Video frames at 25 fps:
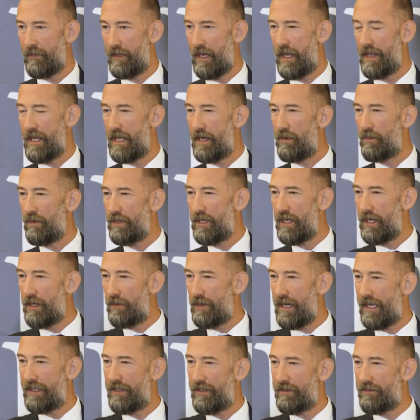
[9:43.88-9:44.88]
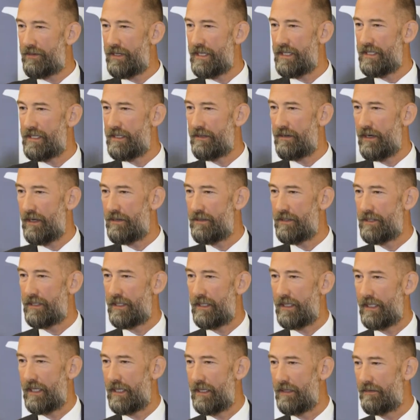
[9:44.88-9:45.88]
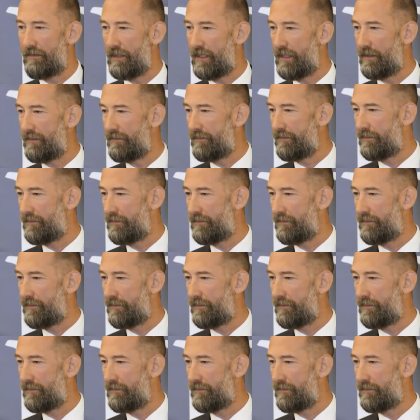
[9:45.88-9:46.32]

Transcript: And then I want you to add 3 zeros to the end of it.